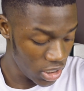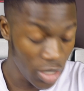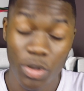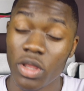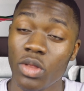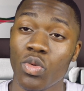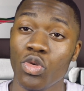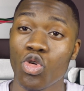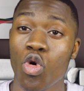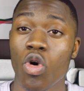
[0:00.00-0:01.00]
keeping
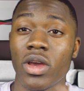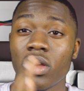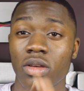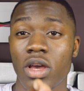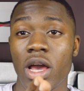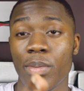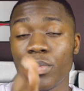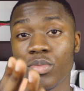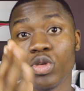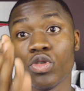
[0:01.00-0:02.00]
your
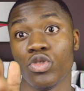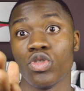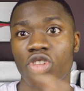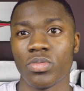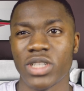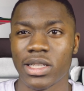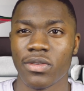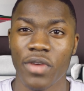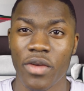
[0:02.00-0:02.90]
subject